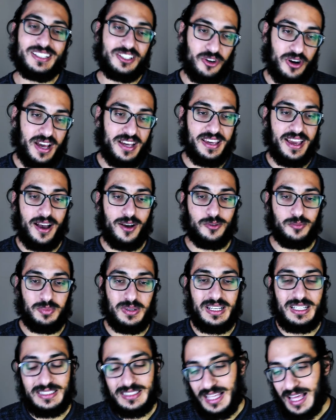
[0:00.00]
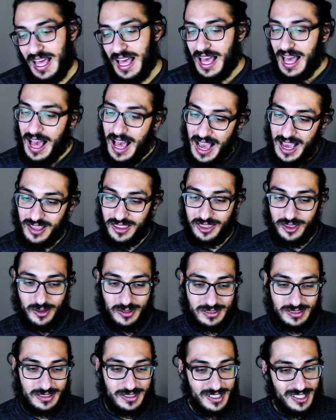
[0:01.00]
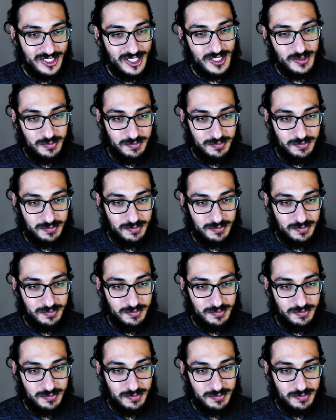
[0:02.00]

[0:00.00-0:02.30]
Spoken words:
cry out, but I thought let's just